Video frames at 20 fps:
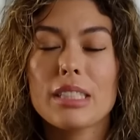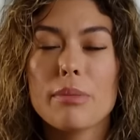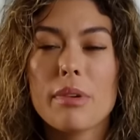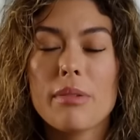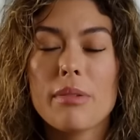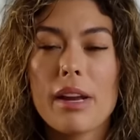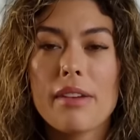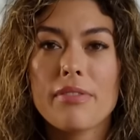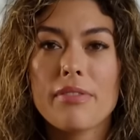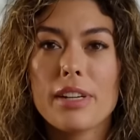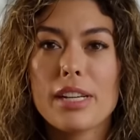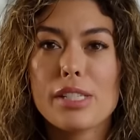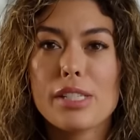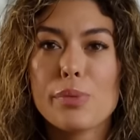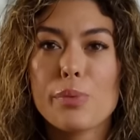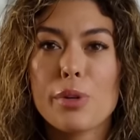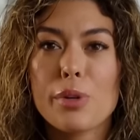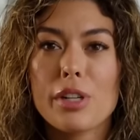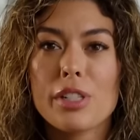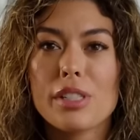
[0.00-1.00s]
Some of my friends
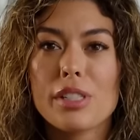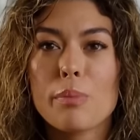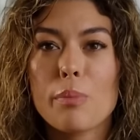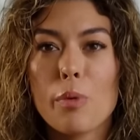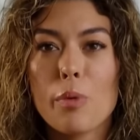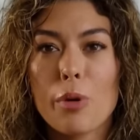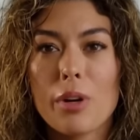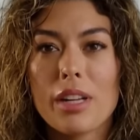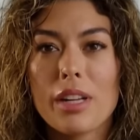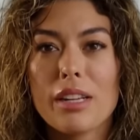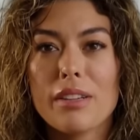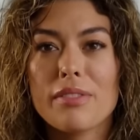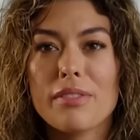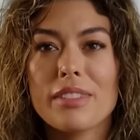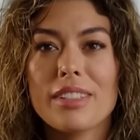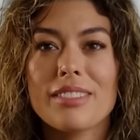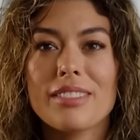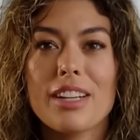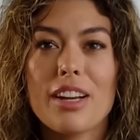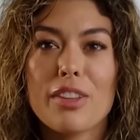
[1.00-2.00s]
were supportive,
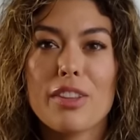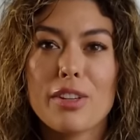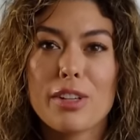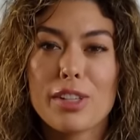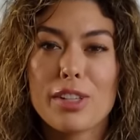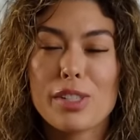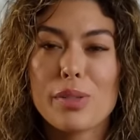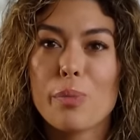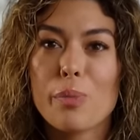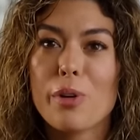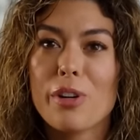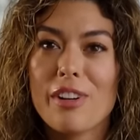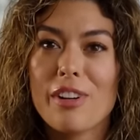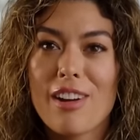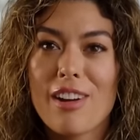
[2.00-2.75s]
others were